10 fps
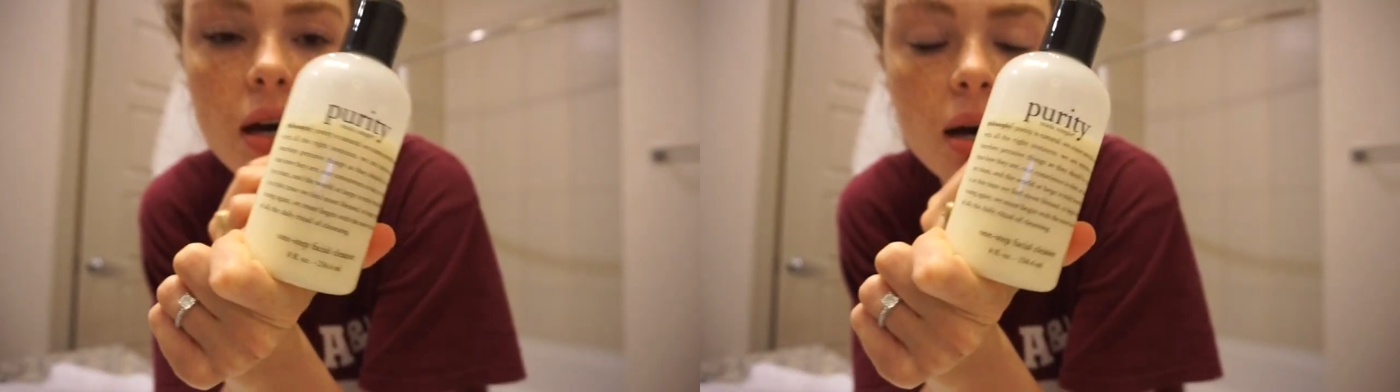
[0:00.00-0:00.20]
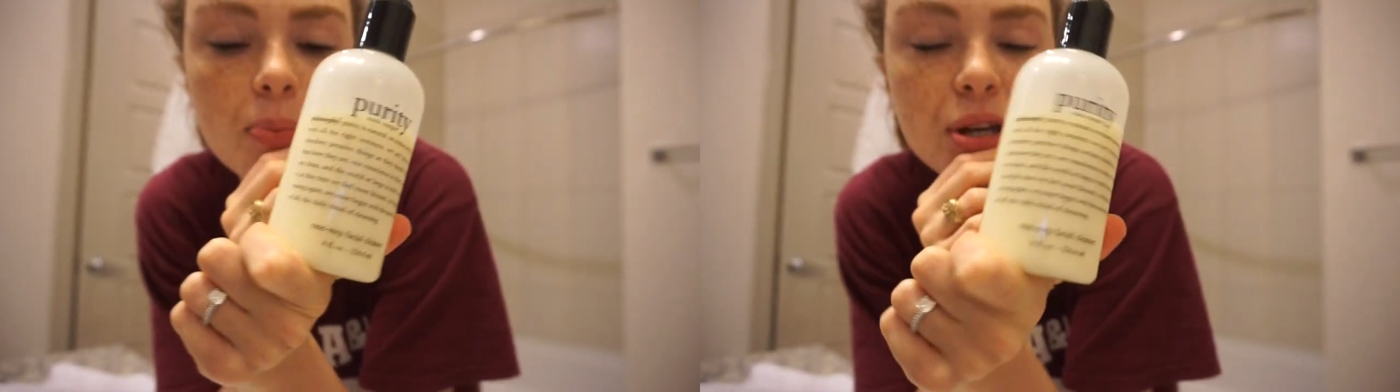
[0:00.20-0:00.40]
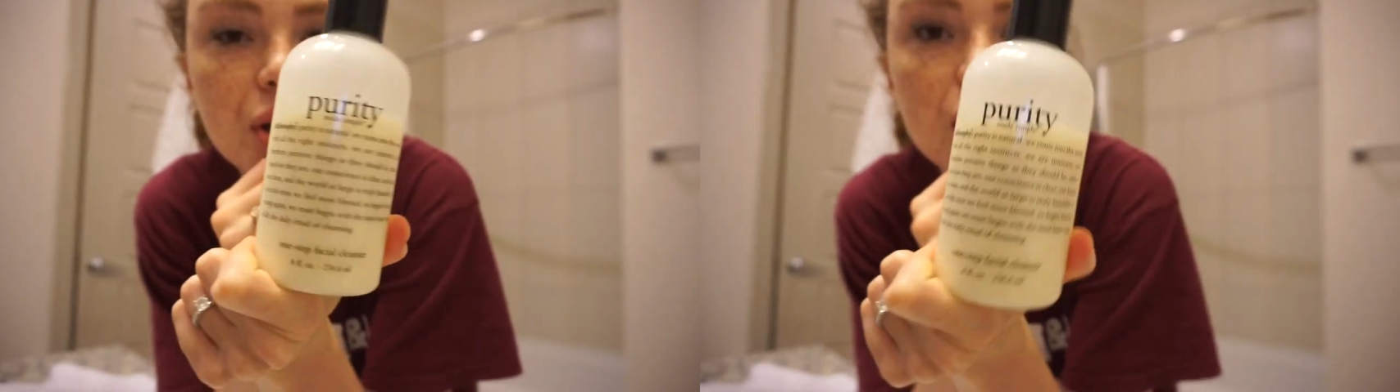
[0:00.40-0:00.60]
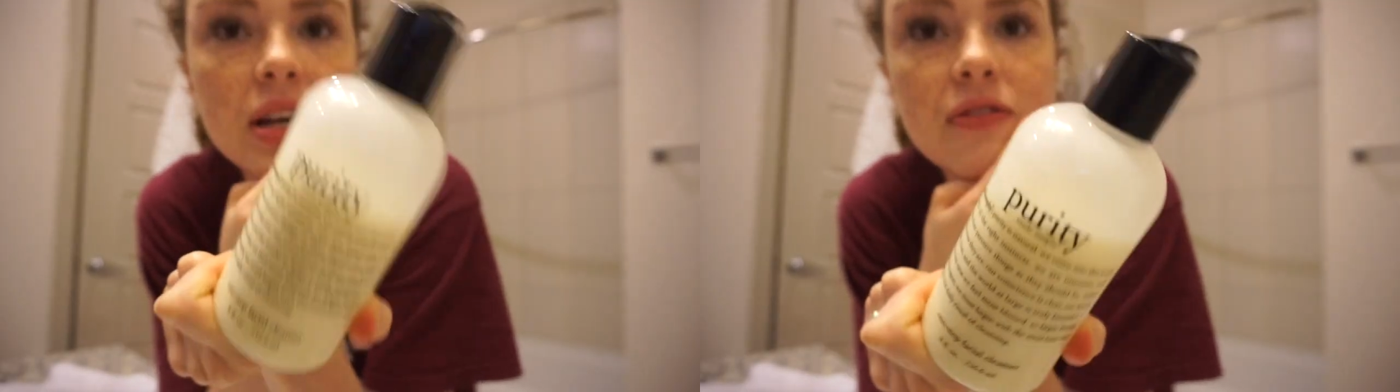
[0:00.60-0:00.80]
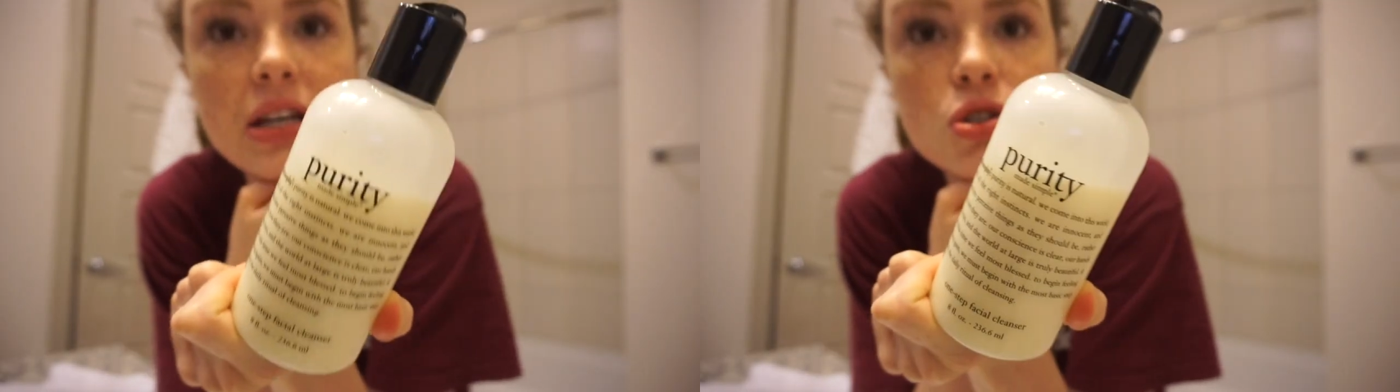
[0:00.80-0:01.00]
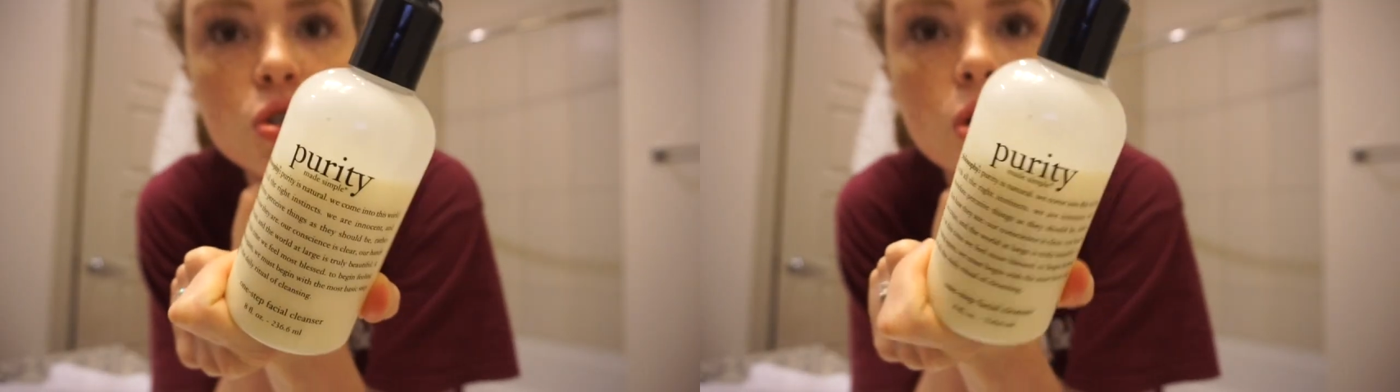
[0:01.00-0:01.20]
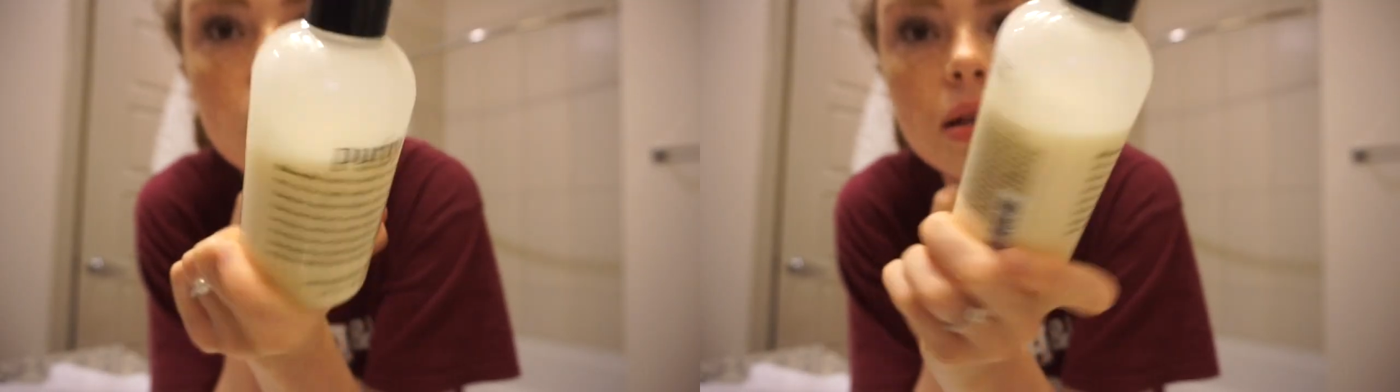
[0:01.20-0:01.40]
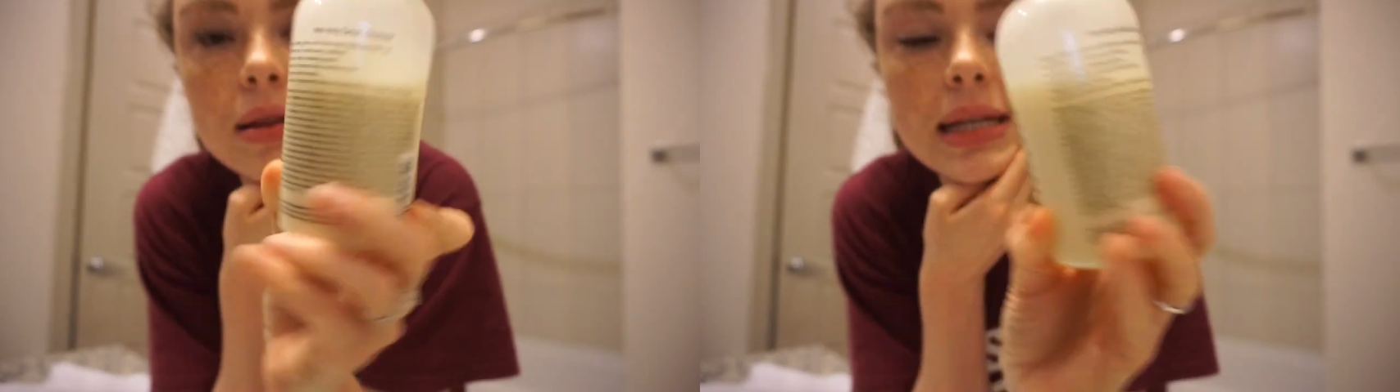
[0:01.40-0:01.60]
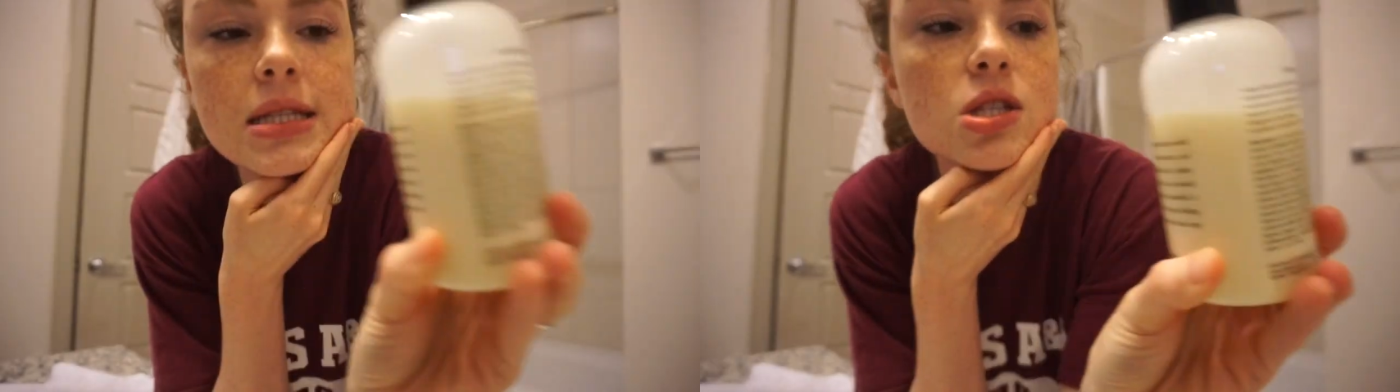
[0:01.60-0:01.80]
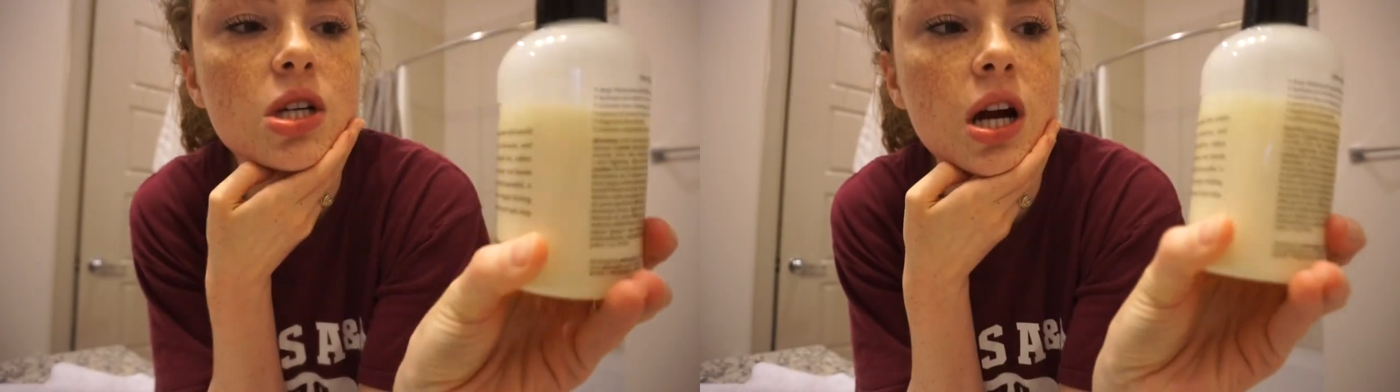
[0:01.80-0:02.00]
the Purity Facial
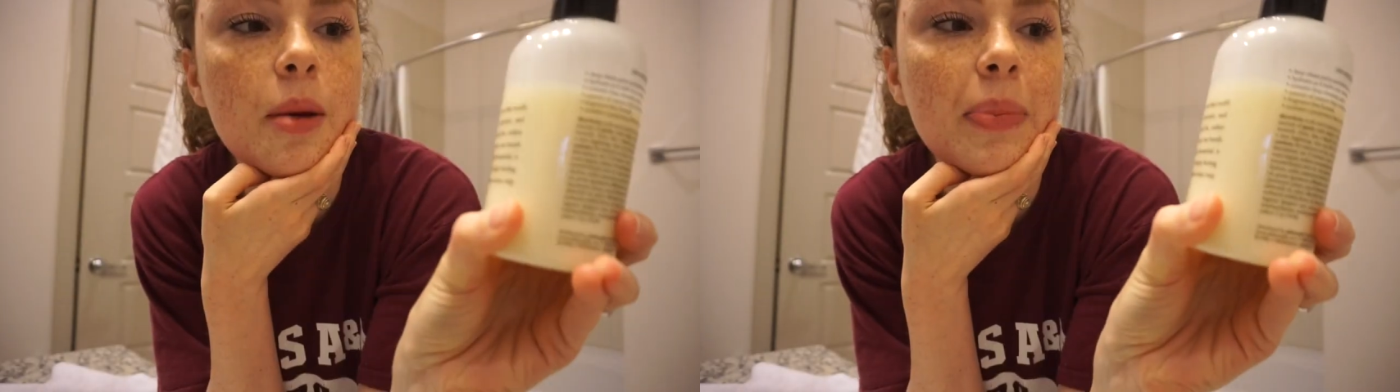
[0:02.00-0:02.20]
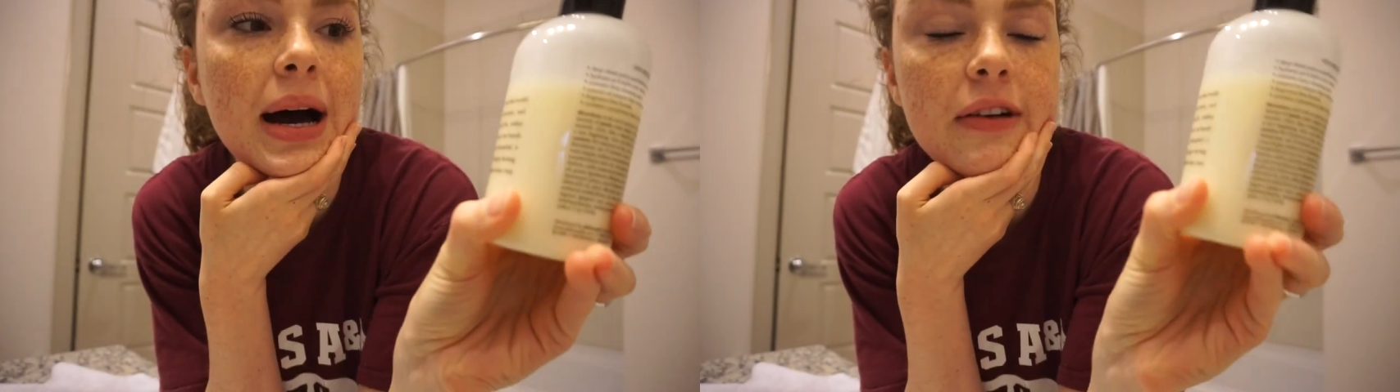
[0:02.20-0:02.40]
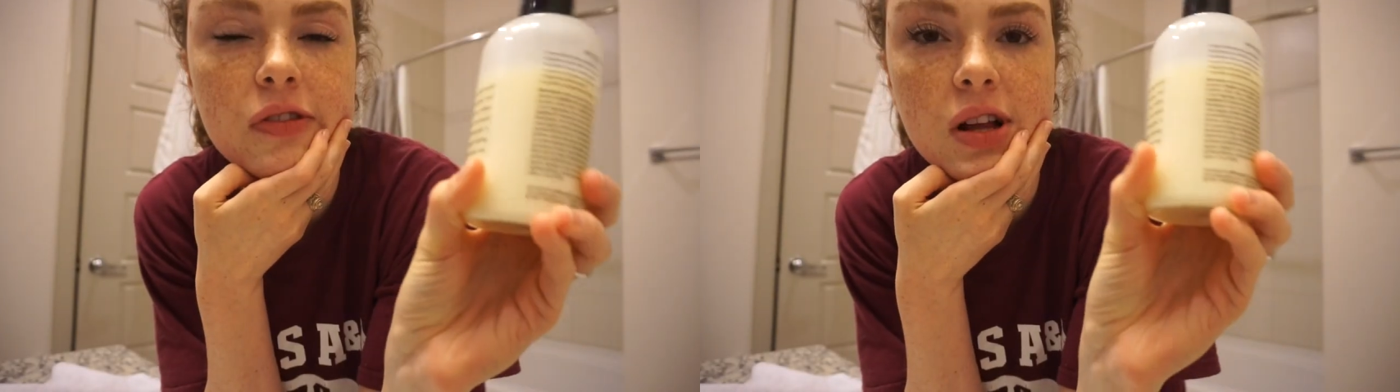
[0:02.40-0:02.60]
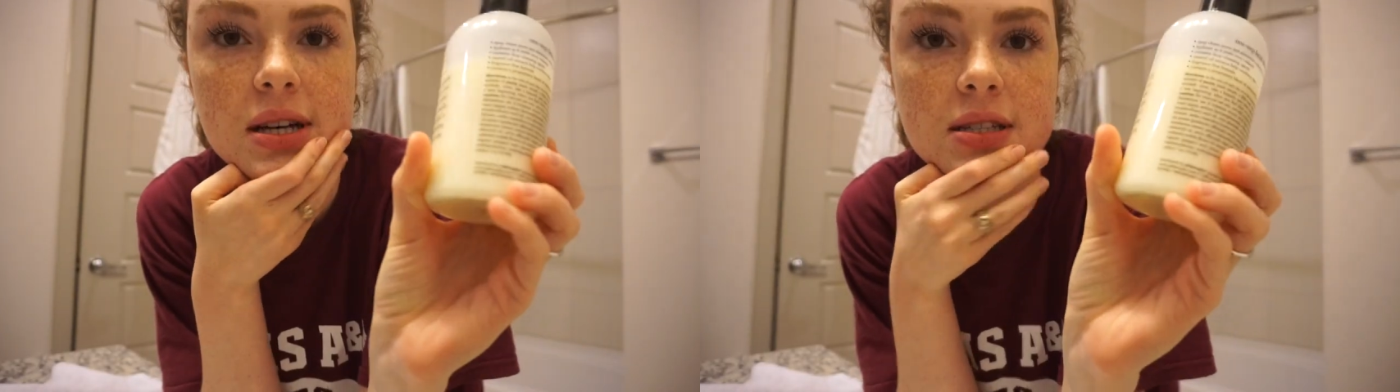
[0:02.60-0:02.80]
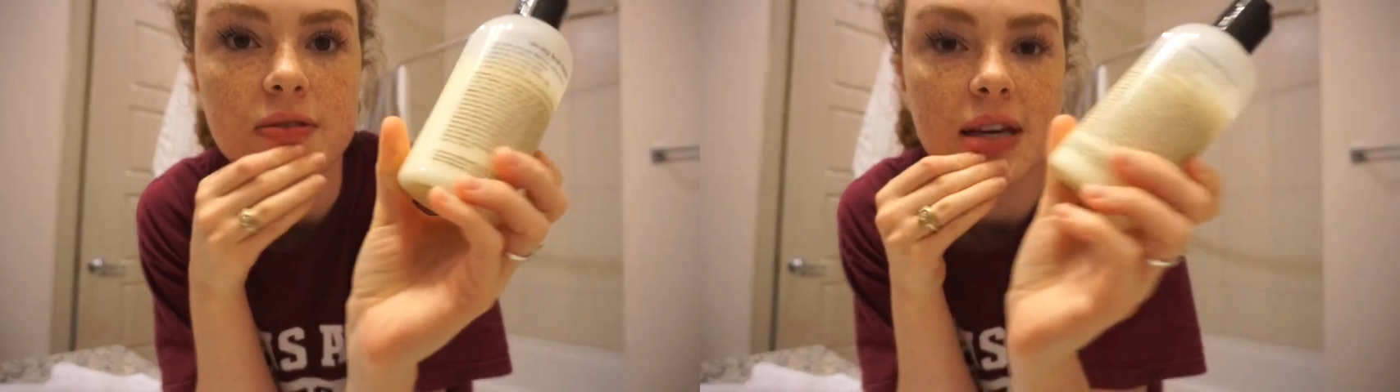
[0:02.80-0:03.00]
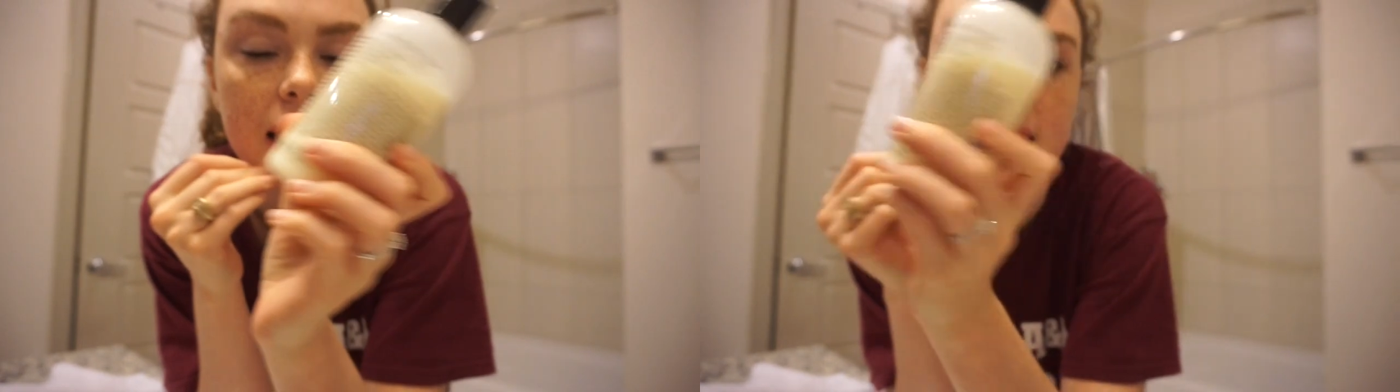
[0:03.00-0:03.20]
Cleanser by Philosophy,